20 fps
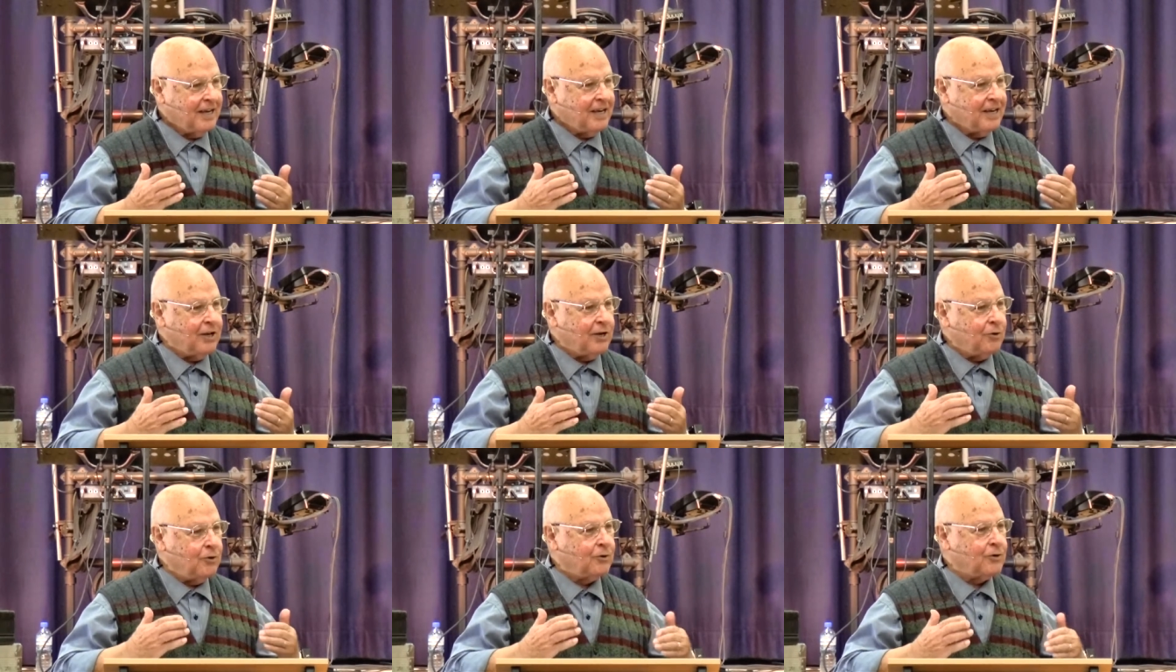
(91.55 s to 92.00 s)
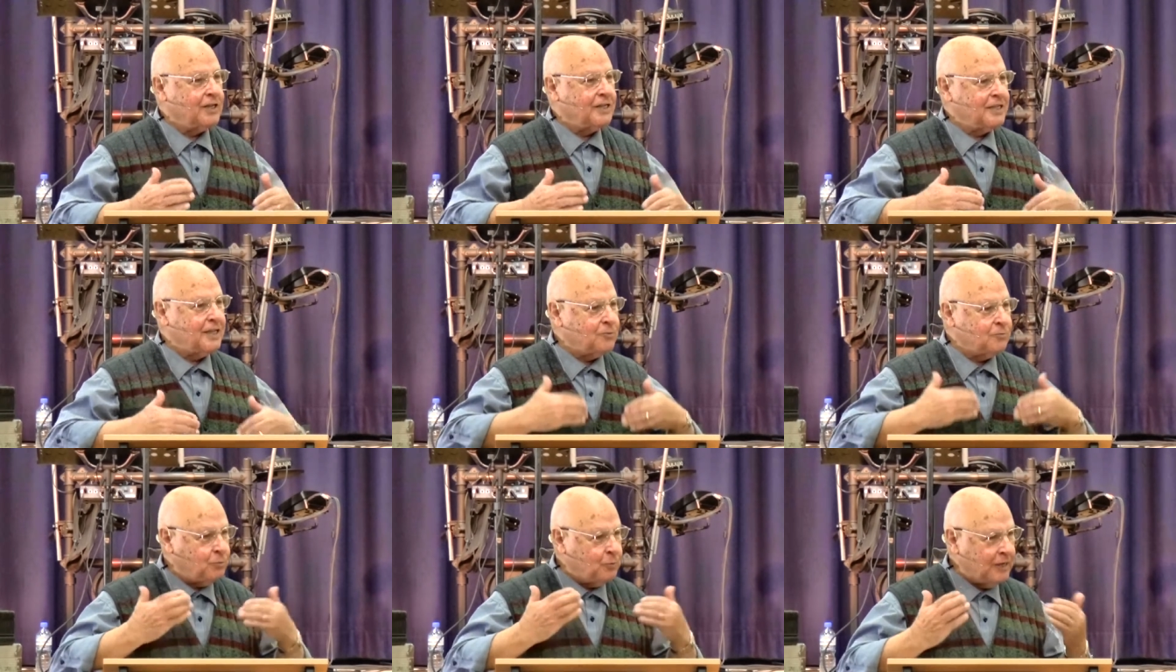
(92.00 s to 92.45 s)
in order
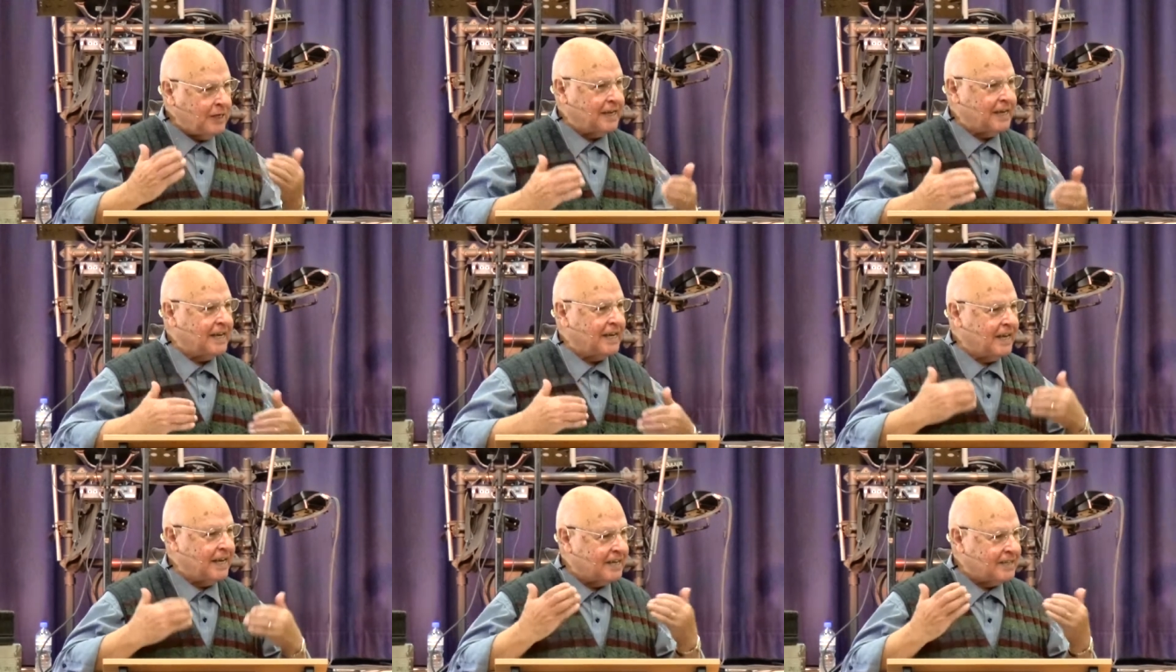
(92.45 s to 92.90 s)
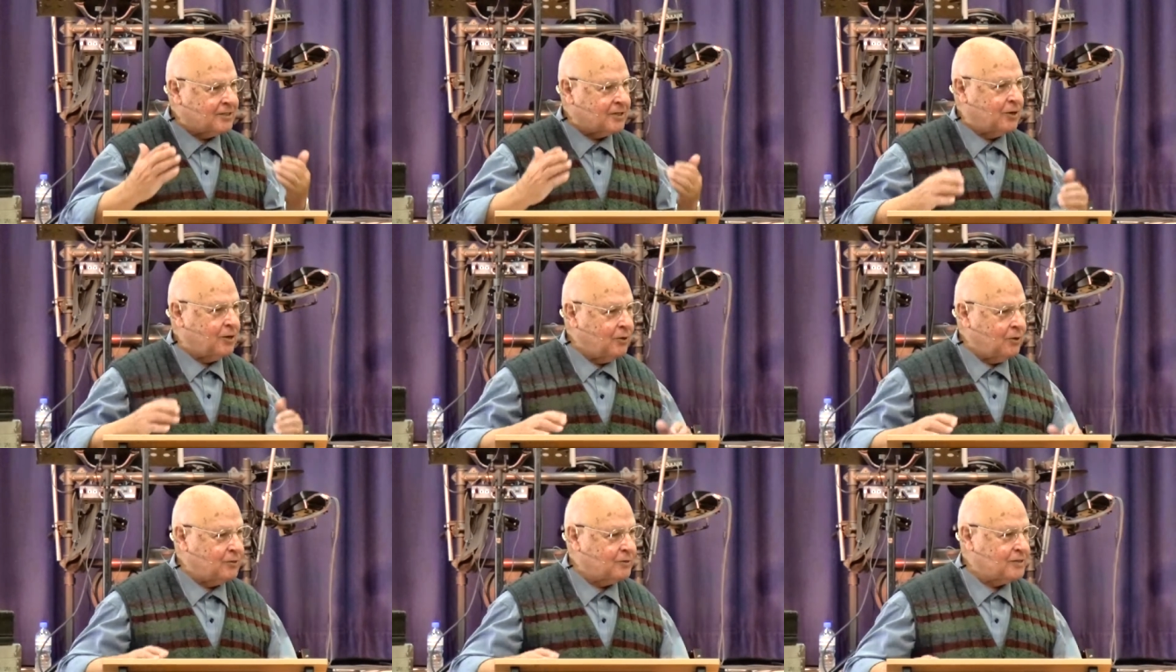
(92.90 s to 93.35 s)
that we can get
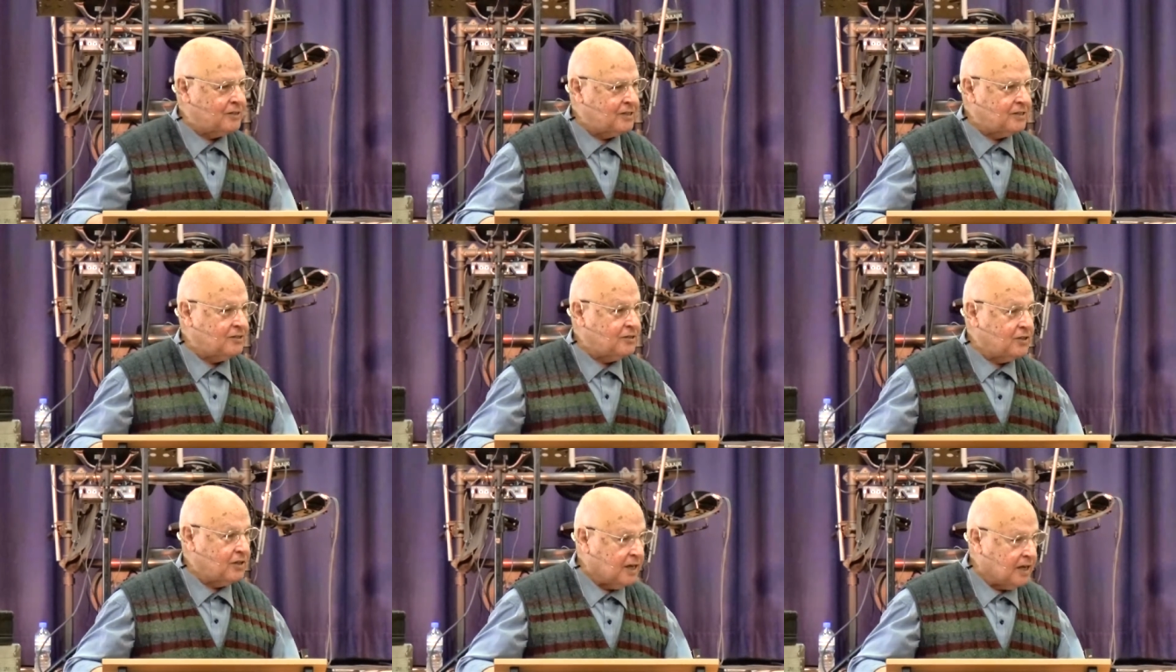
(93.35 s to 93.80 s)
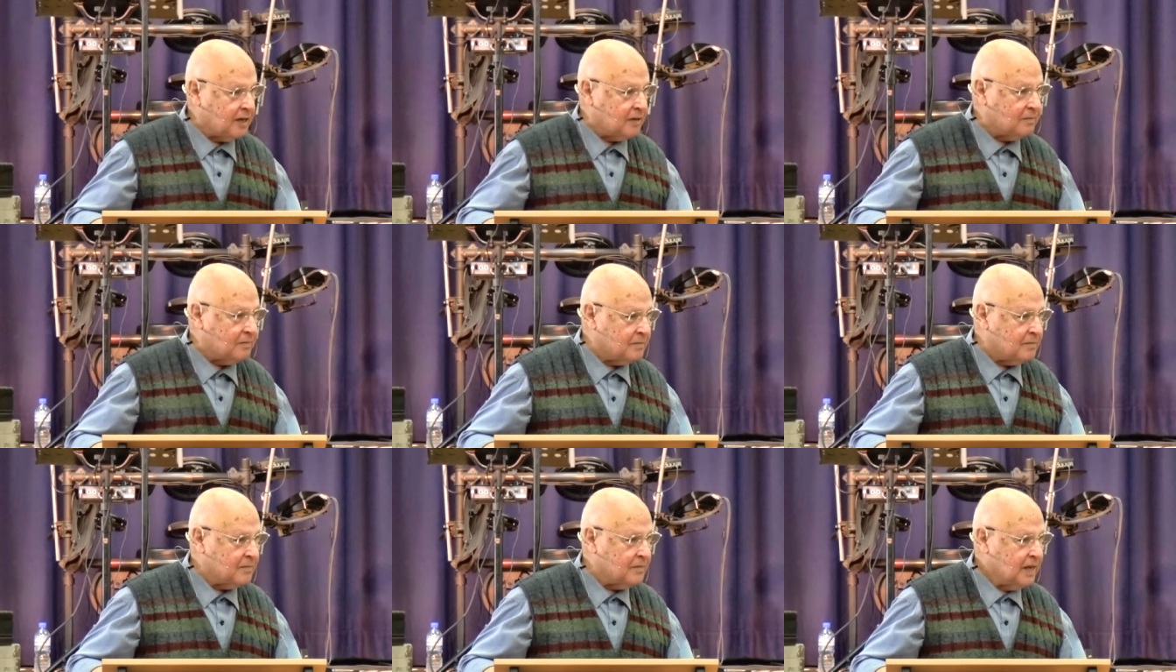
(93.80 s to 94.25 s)
closer to
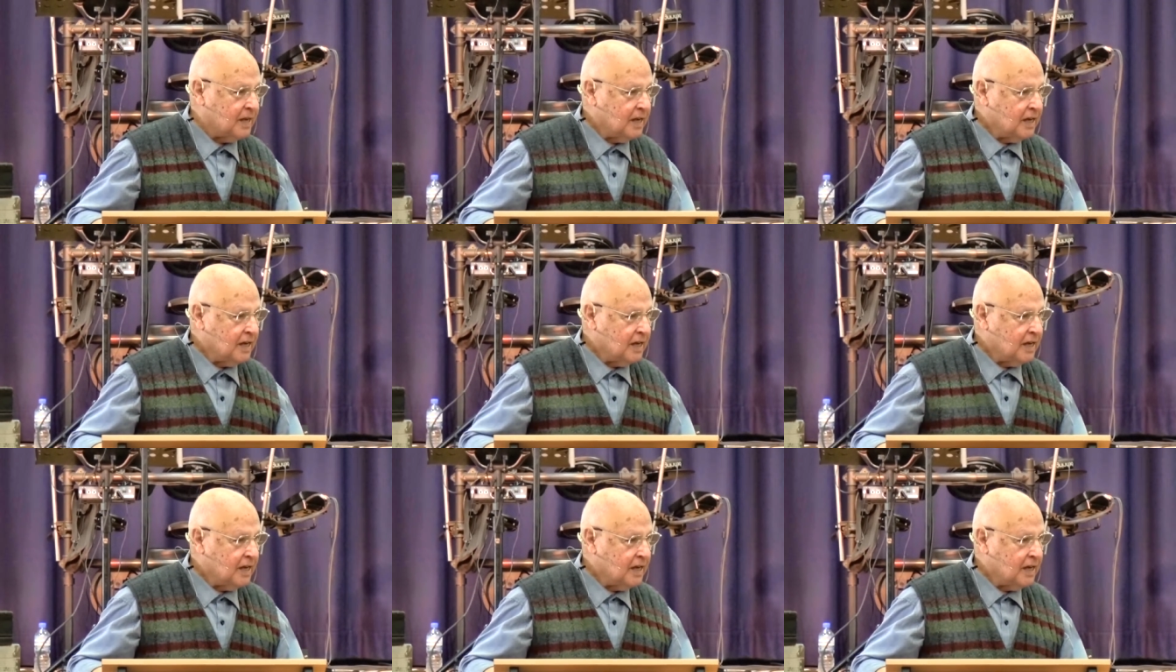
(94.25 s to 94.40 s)
Him.